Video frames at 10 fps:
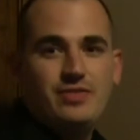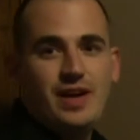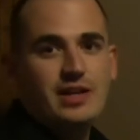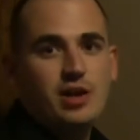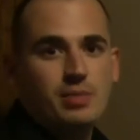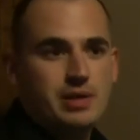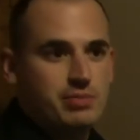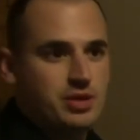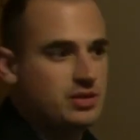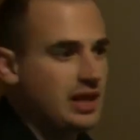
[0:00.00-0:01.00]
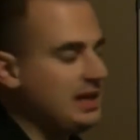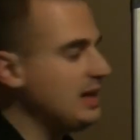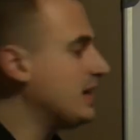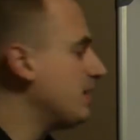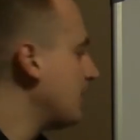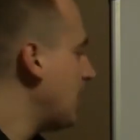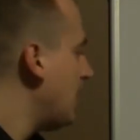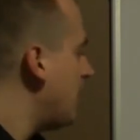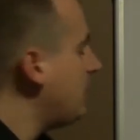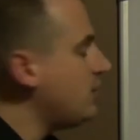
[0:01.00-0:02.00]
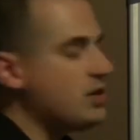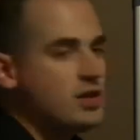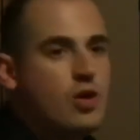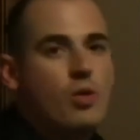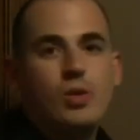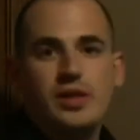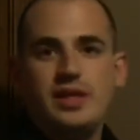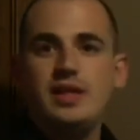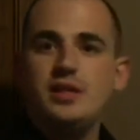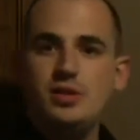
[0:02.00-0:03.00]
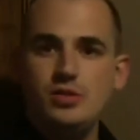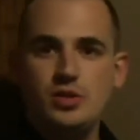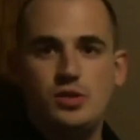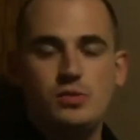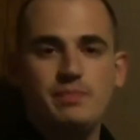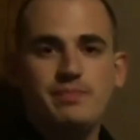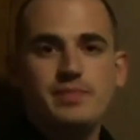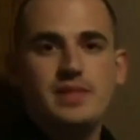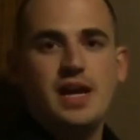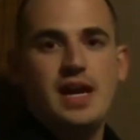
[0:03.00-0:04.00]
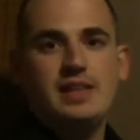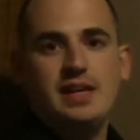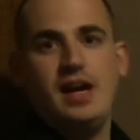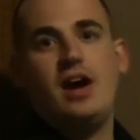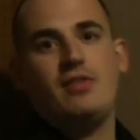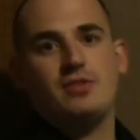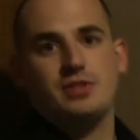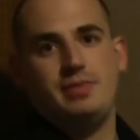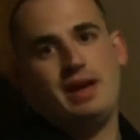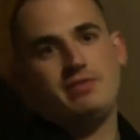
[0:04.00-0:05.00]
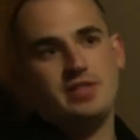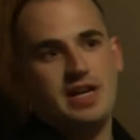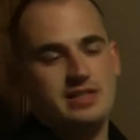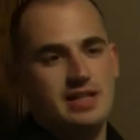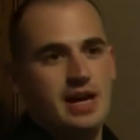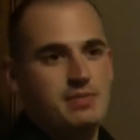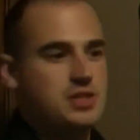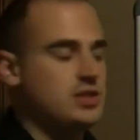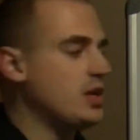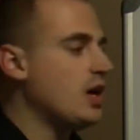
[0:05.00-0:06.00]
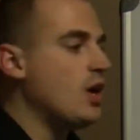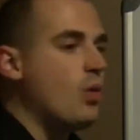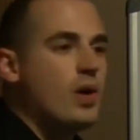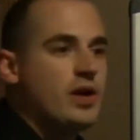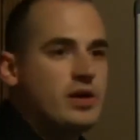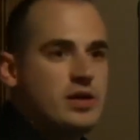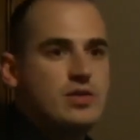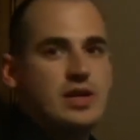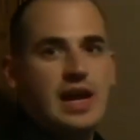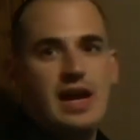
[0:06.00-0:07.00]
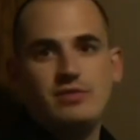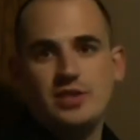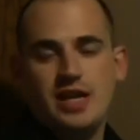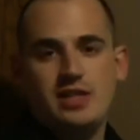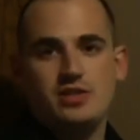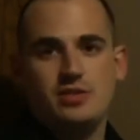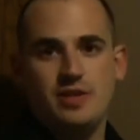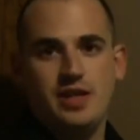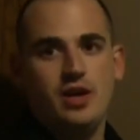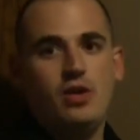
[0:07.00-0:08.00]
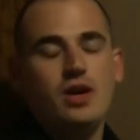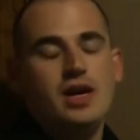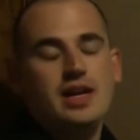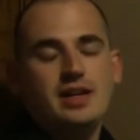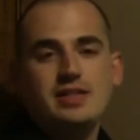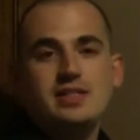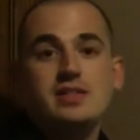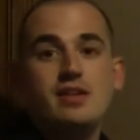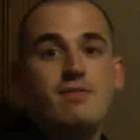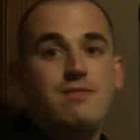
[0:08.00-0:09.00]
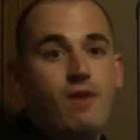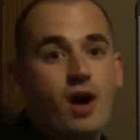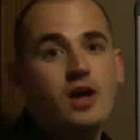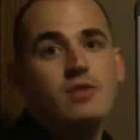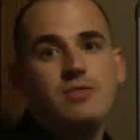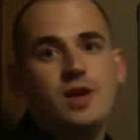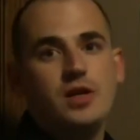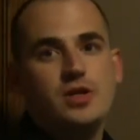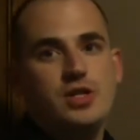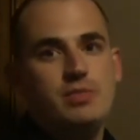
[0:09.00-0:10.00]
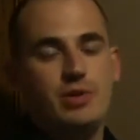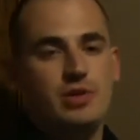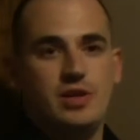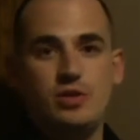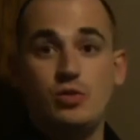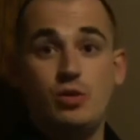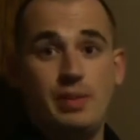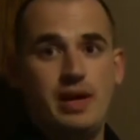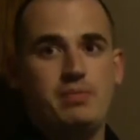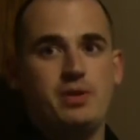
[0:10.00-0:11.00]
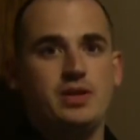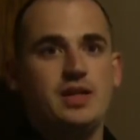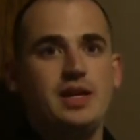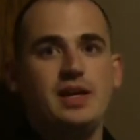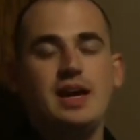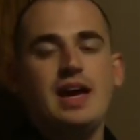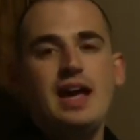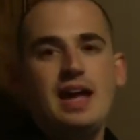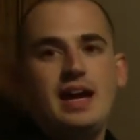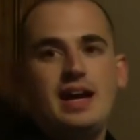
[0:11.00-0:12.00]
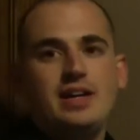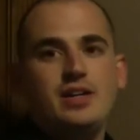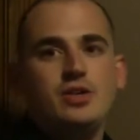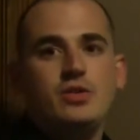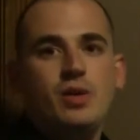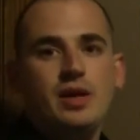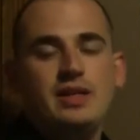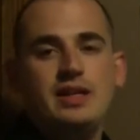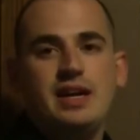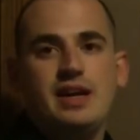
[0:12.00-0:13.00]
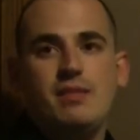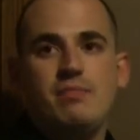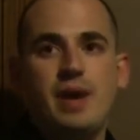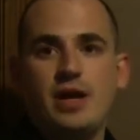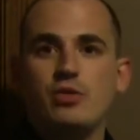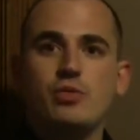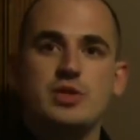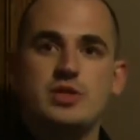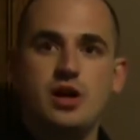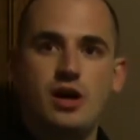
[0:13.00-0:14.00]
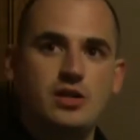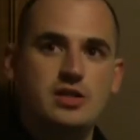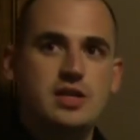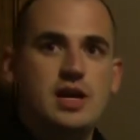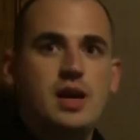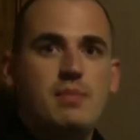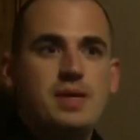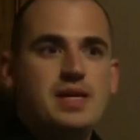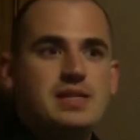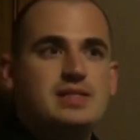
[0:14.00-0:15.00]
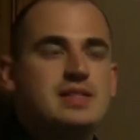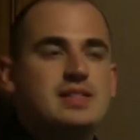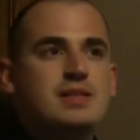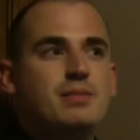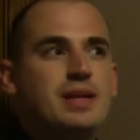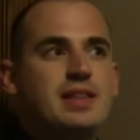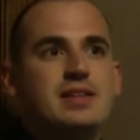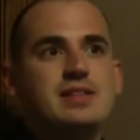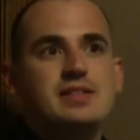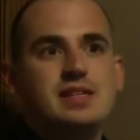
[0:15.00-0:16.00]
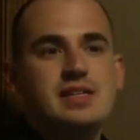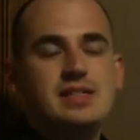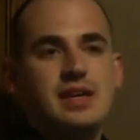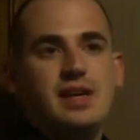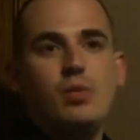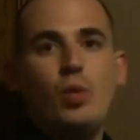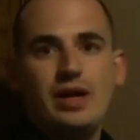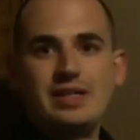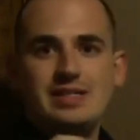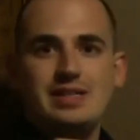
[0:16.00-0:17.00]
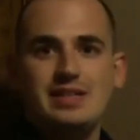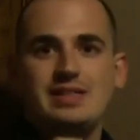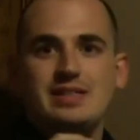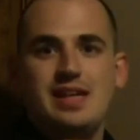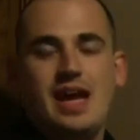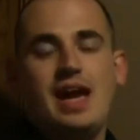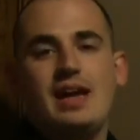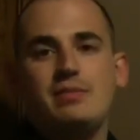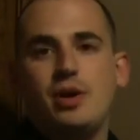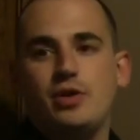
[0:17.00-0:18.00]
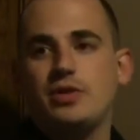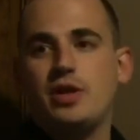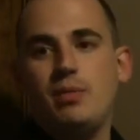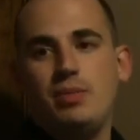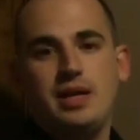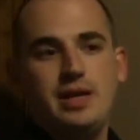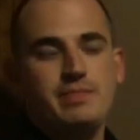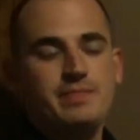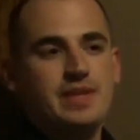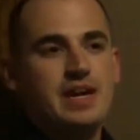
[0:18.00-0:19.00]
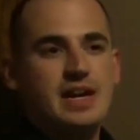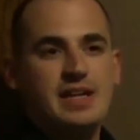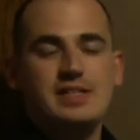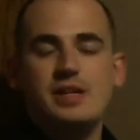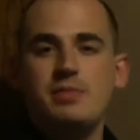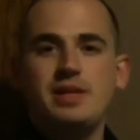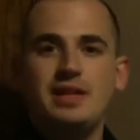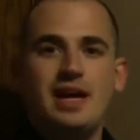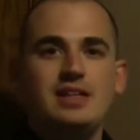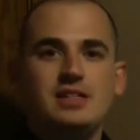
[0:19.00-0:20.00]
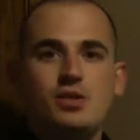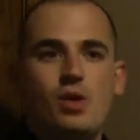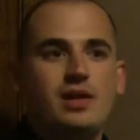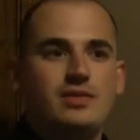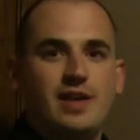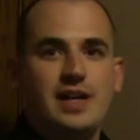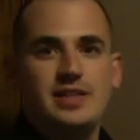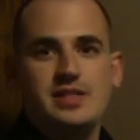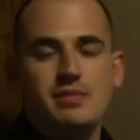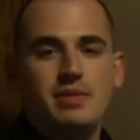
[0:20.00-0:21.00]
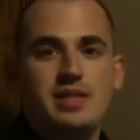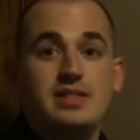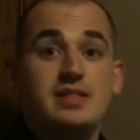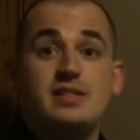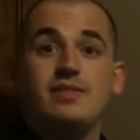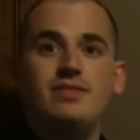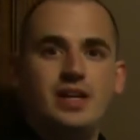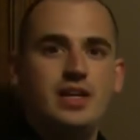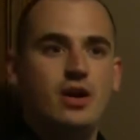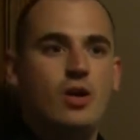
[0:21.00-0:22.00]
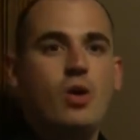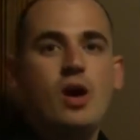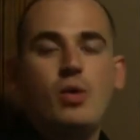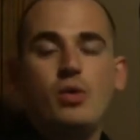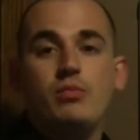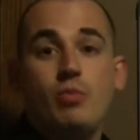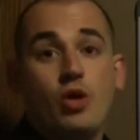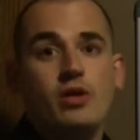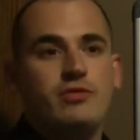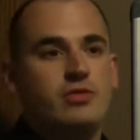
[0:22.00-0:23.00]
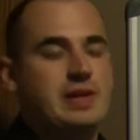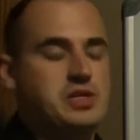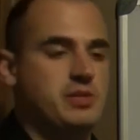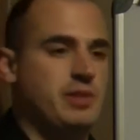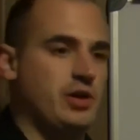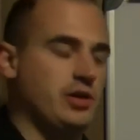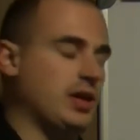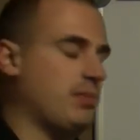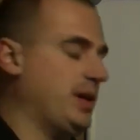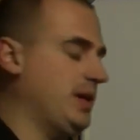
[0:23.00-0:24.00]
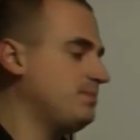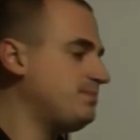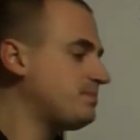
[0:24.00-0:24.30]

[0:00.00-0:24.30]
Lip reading: find out people are liking it, then you can go within YouTube, and they offer some advertising options where you can advertise your video. Now this is far, far cheaper than Google pay-per-click, and you're going to get better results because somebody that sees a one-sentence ad about your company is going to be a lot less qualified than somebody that sees a video with more information about your company.